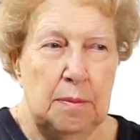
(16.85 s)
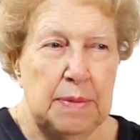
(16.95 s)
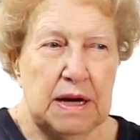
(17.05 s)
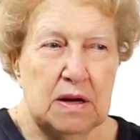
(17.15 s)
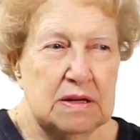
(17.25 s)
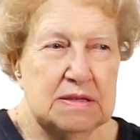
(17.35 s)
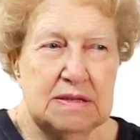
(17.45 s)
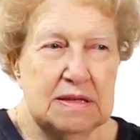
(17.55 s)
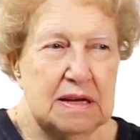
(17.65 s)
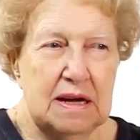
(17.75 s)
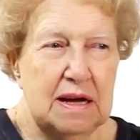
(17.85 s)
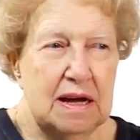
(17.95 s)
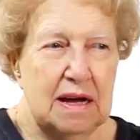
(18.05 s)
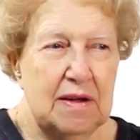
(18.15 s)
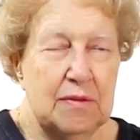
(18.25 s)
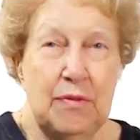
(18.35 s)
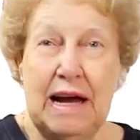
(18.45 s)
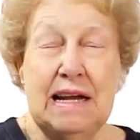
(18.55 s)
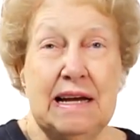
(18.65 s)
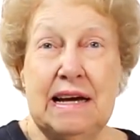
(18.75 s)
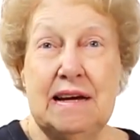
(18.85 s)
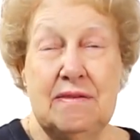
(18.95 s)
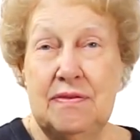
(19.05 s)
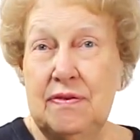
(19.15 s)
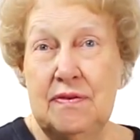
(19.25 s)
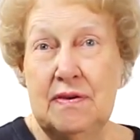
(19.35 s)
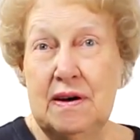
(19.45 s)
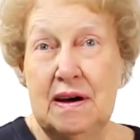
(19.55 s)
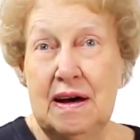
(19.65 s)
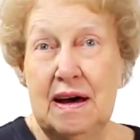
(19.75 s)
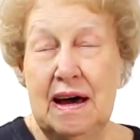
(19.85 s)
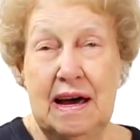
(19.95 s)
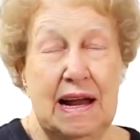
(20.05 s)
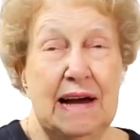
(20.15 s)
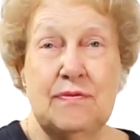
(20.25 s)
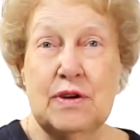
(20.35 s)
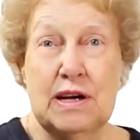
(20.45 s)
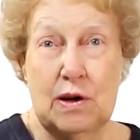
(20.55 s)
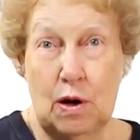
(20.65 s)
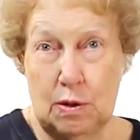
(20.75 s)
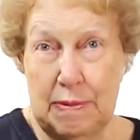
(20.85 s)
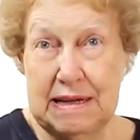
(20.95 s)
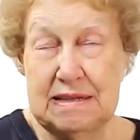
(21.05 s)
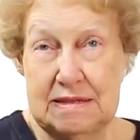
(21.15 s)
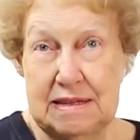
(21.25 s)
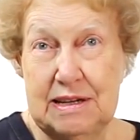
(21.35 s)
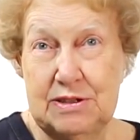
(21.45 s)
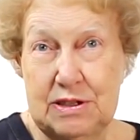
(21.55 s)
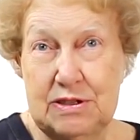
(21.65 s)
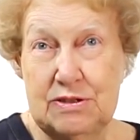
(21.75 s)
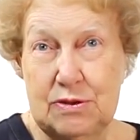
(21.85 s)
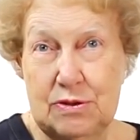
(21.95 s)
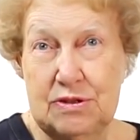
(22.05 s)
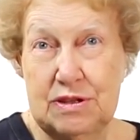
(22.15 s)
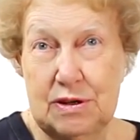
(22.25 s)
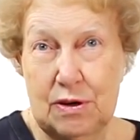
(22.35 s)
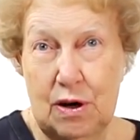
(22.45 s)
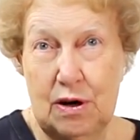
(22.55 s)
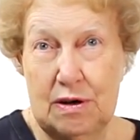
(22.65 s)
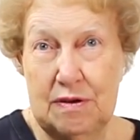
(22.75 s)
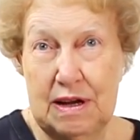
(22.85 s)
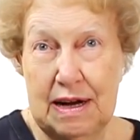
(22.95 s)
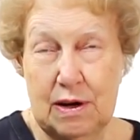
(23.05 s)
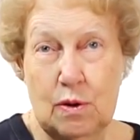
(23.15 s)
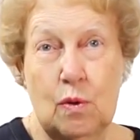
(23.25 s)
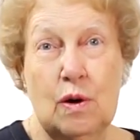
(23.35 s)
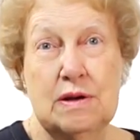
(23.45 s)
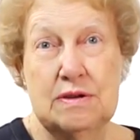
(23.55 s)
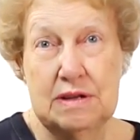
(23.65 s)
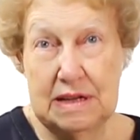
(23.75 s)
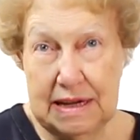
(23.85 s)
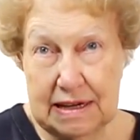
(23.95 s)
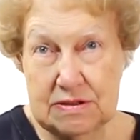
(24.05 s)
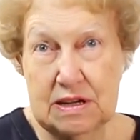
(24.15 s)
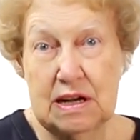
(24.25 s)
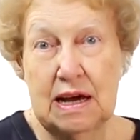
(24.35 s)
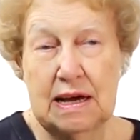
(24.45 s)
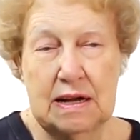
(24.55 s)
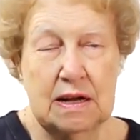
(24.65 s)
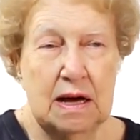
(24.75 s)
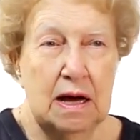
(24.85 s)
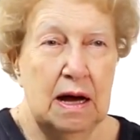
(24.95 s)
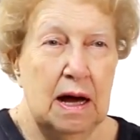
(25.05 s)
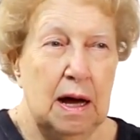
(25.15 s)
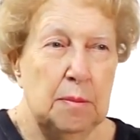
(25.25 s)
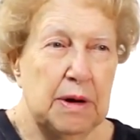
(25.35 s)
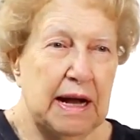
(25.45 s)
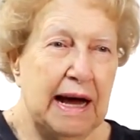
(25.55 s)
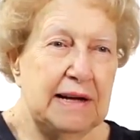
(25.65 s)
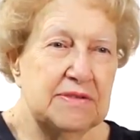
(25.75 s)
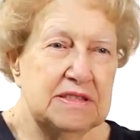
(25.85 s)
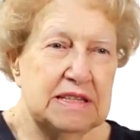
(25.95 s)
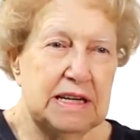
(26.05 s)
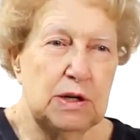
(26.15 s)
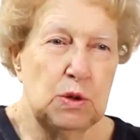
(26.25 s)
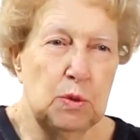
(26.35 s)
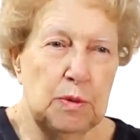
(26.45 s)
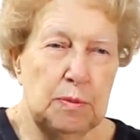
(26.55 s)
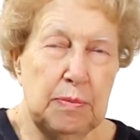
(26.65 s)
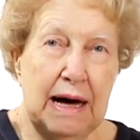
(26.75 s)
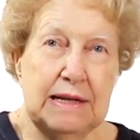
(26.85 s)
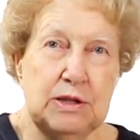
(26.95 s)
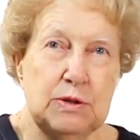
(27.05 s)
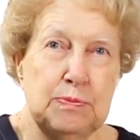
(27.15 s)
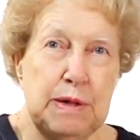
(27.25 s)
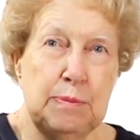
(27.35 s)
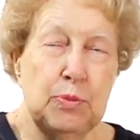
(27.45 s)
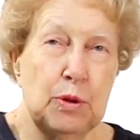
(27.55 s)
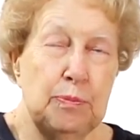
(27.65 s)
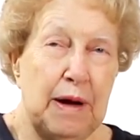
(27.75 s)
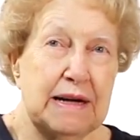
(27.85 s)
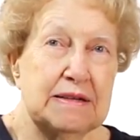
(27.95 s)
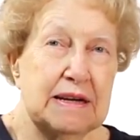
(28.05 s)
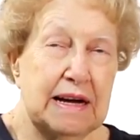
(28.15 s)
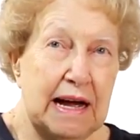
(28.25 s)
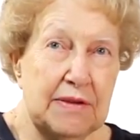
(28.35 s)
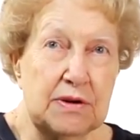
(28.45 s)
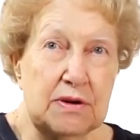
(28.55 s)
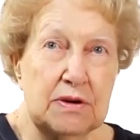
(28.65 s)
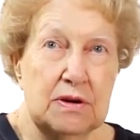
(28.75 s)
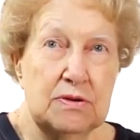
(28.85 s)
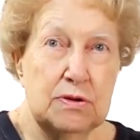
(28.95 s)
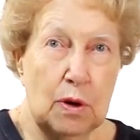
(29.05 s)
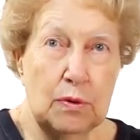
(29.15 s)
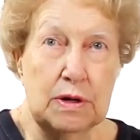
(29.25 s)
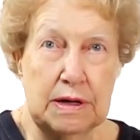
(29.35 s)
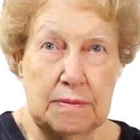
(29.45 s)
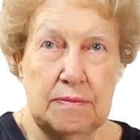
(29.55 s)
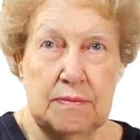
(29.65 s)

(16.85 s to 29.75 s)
Because they leave and I forget all about the session as soon as they're gone. Then I go on to the next client. But I have seen human bodies be put back together totally.